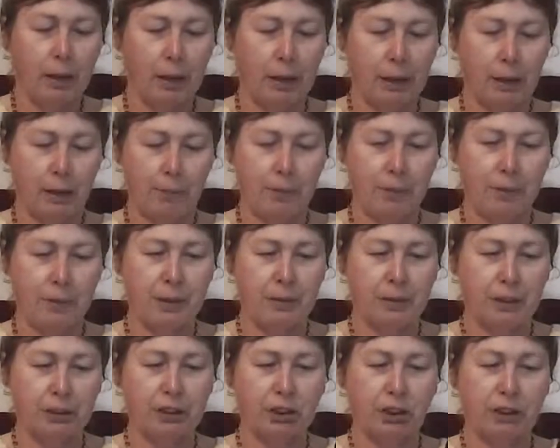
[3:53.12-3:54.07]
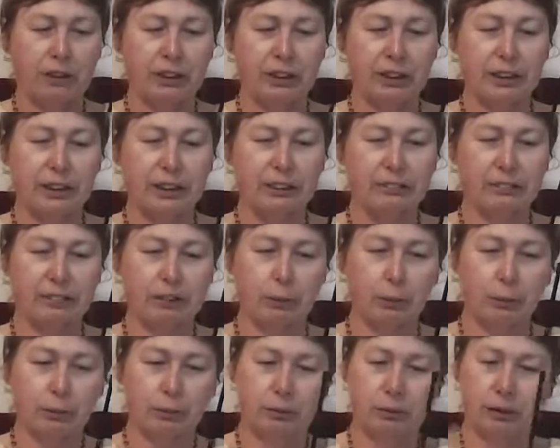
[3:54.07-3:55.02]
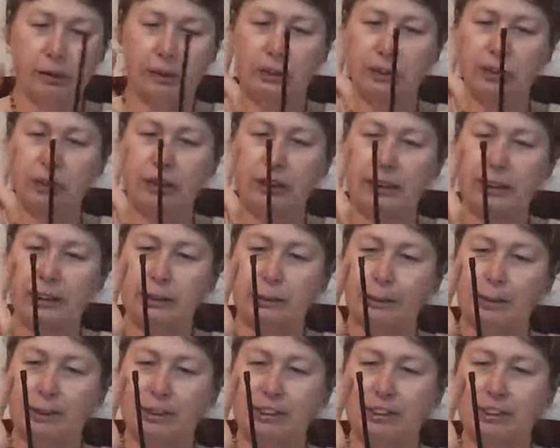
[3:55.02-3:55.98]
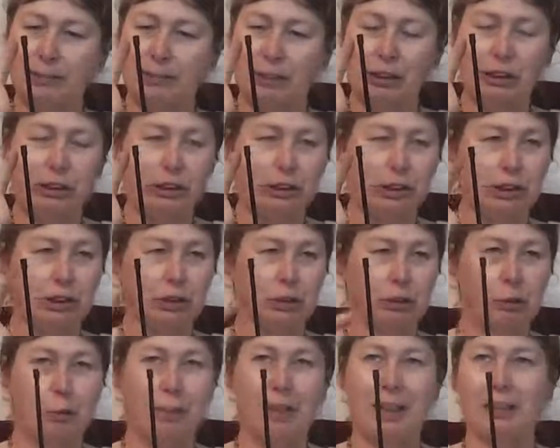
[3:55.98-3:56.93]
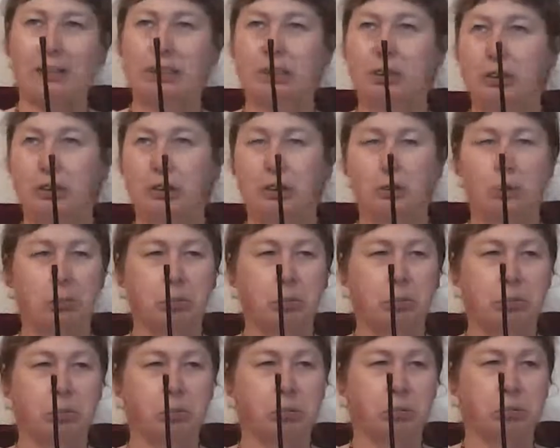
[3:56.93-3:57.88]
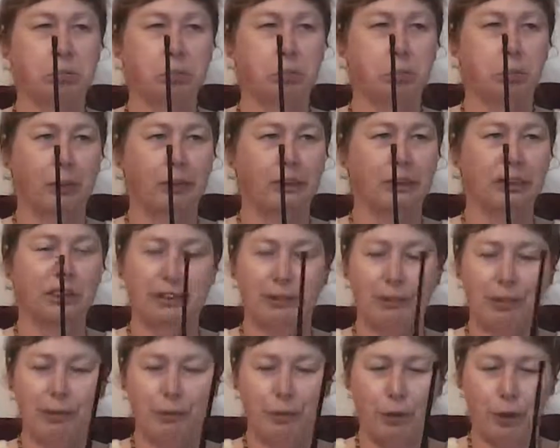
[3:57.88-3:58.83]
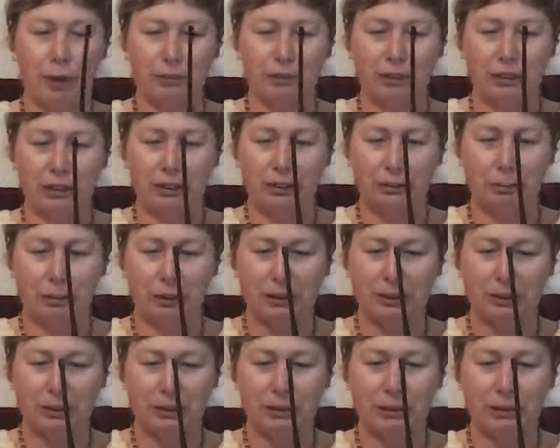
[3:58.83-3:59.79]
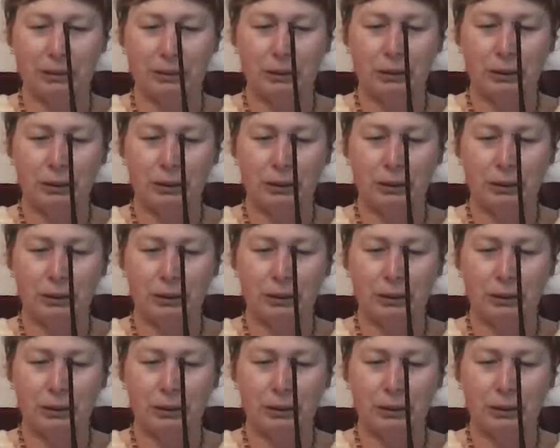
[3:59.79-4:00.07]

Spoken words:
The size of the aerial, and as you see that's about 7 inches or about 175 centimetres.